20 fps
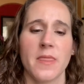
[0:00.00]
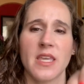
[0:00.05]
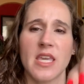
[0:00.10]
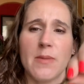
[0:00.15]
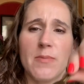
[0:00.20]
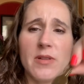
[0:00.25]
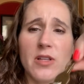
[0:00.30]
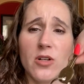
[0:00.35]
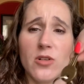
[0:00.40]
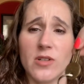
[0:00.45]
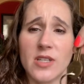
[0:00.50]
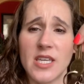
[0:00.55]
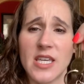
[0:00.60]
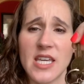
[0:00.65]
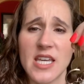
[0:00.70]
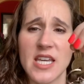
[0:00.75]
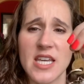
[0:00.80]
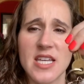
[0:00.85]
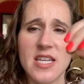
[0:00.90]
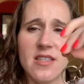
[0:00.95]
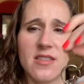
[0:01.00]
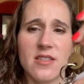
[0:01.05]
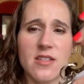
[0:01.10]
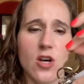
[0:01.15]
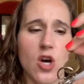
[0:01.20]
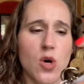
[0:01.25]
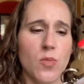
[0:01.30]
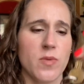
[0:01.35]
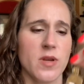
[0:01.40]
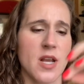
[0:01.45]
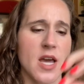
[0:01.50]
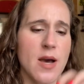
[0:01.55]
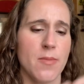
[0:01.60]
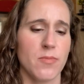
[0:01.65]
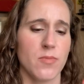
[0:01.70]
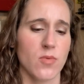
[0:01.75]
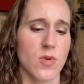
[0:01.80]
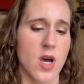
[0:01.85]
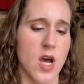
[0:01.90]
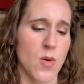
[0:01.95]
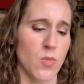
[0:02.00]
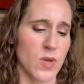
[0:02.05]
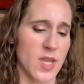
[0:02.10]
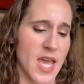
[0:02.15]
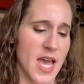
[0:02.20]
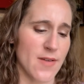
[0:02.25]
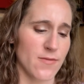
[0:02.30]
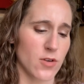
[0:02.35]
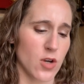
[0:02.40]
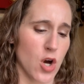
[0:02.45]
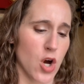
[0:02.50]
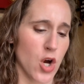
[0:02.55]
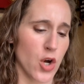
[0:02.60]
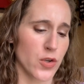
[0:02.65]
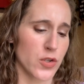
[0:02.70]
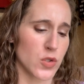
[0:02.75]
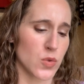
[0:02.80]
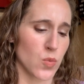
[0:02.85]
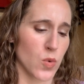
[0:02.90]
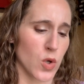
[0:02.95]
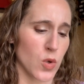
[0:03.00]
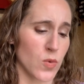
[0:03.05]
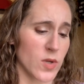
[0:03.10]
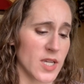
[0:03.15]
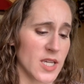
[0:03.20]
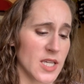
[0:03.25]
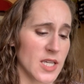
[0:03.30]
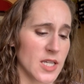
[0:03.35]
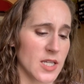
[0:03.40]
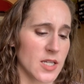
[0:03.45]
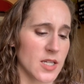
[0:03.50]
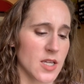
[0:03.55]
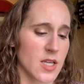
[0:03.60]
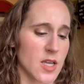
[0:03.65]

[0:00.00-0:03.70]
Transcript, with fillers: Keep a little key to open up. Um, we have carts where we